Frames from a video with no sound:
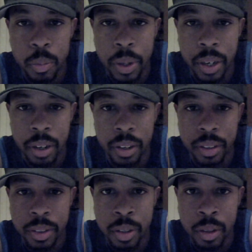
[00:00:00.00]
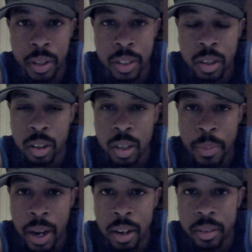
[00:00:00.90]
Where they talked
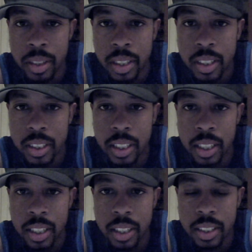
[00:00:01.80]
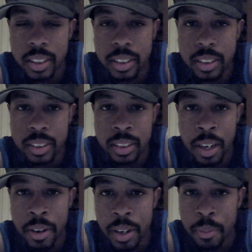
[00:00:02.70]
about
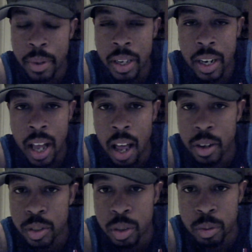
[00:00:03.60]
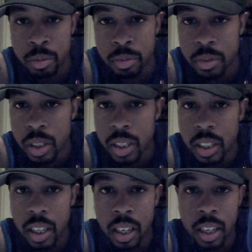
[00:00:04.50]
Darian being an honor student,
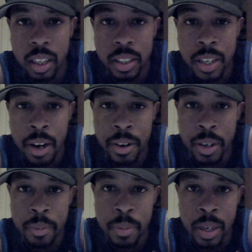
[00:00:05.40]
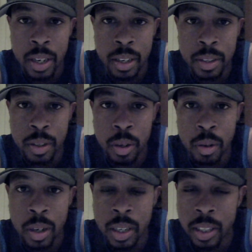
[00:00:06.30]
Darian being
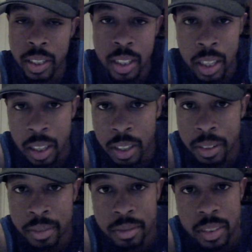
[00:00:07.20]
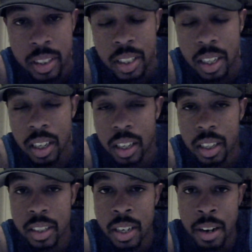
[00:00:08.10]
a good kid,
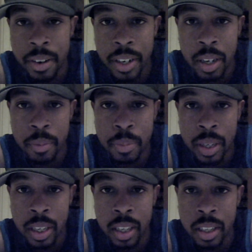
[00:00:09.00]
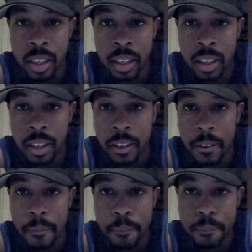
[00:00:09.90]
Darian being
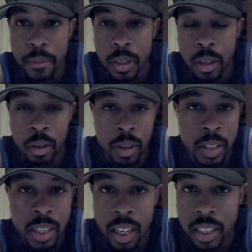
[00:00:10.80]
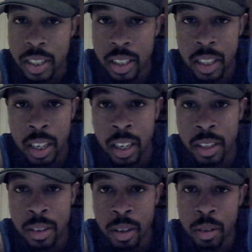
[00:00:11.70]
an intelligent
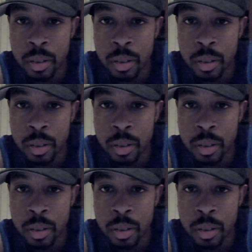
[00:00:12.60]
kid,